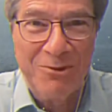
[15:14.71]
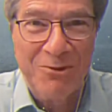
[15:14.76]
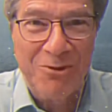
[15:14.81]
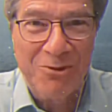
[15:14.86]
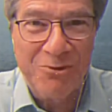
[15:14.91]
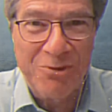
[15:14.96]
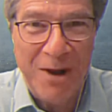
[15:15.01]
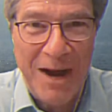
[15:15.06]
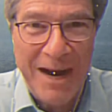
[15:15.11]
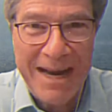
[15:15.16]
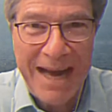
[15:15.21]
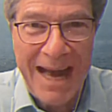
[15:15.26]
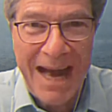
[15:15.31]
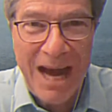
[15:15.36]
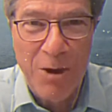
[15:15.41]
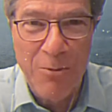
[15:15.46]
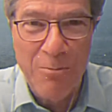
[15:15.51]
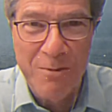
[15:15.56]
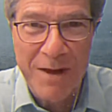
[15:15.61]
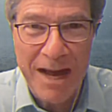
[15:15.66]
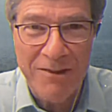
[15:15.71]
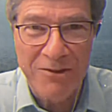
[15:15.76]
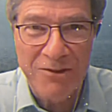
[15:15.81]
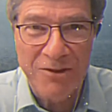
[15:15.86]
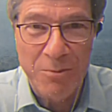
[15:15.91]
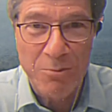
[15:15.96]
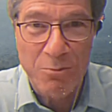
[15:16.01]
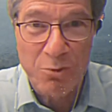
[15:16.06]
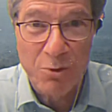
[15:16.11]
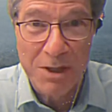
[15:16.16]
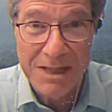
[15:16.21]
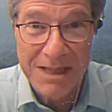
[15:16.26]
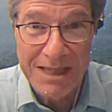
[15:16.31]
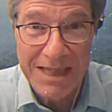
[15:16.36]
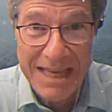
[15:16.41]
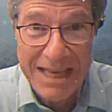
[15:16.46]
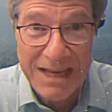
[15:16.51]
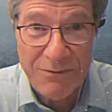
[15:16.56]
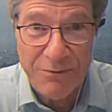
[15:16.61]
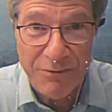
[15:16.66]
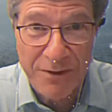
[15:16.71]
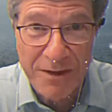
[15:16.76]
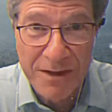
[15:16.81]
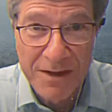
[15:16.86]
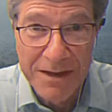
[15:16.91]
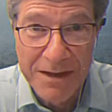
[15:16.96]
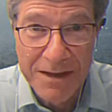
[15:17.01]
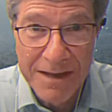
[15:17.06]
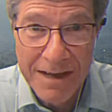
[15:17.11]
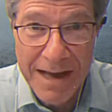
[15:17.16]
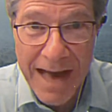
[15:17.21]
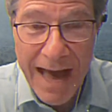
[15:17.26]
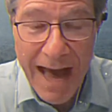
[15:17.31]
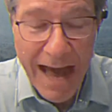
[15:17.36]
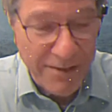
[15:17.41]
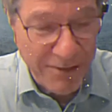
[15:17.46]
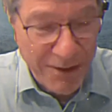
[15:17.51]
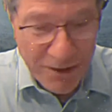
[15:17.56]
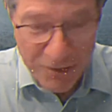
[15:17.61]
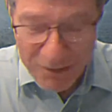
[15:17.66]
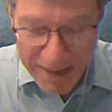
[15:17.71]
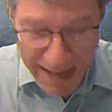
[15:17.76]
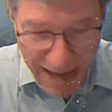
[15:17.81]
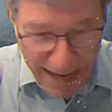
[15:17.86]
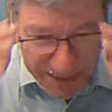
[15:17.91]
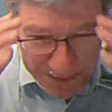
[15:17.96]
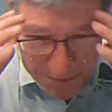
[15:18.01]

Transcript: to try to help get some relief. And this got